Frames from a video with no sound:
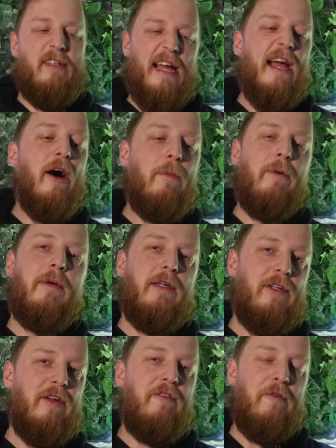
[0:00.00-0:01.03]
They are probably
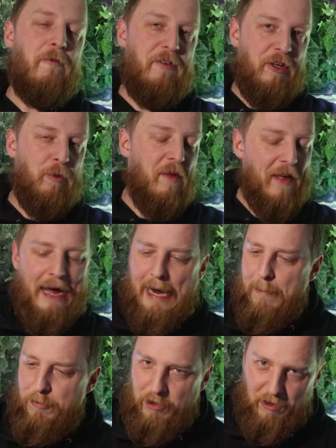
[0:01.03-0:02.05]
going to deal with it
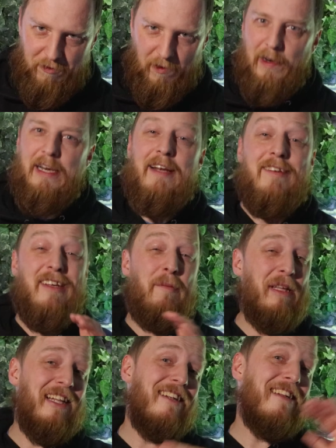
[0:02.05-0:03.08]
absolutely fine, and it's going
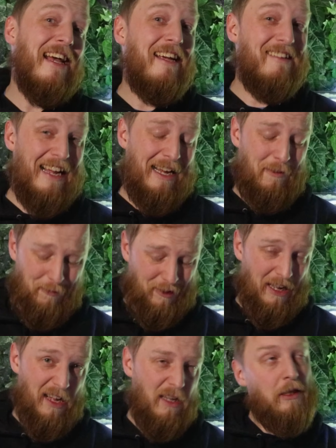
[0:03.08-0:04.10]
to be the days
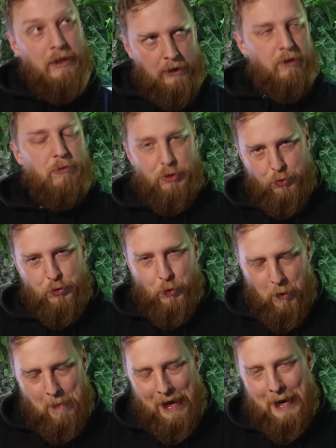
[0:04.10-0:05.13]
after, which we'll
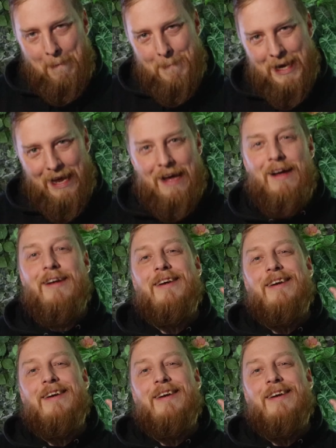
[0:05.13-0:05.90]
talk about in a minute,